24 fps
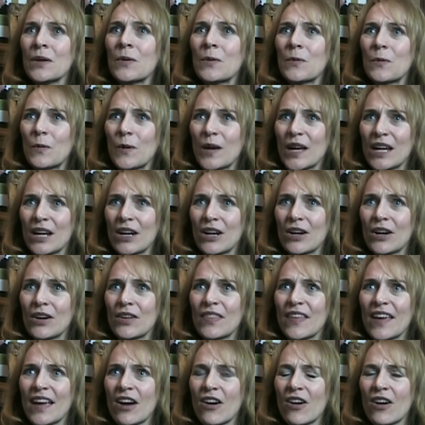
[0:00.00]
where
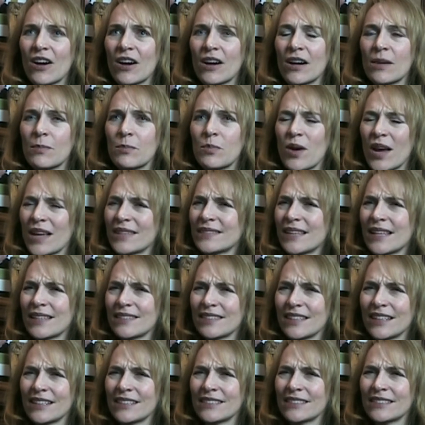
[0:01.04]
they are
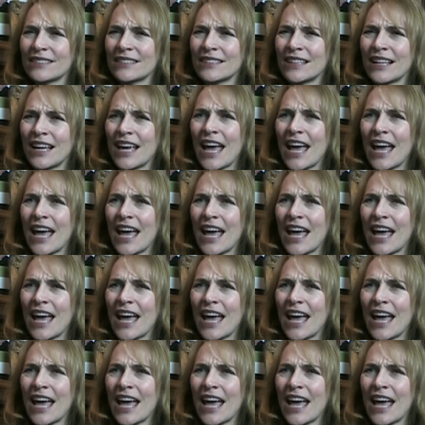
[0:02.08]
processing